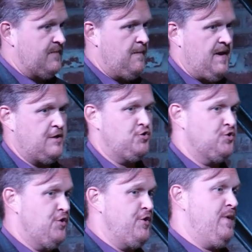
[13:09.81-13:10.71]
Make
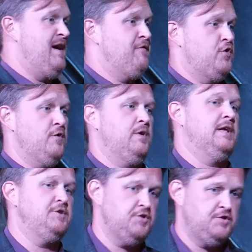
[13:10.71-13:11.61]
sure you have good
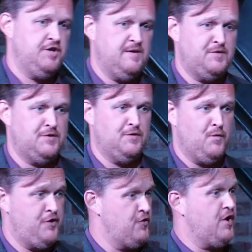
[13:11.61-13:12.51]
relationships
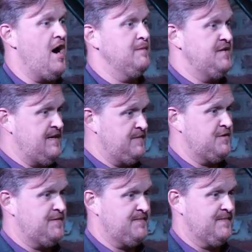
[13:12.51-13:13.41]
with your comm
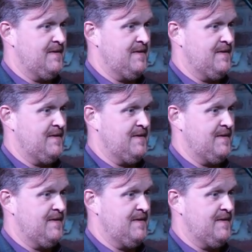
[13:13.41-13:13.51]
teams.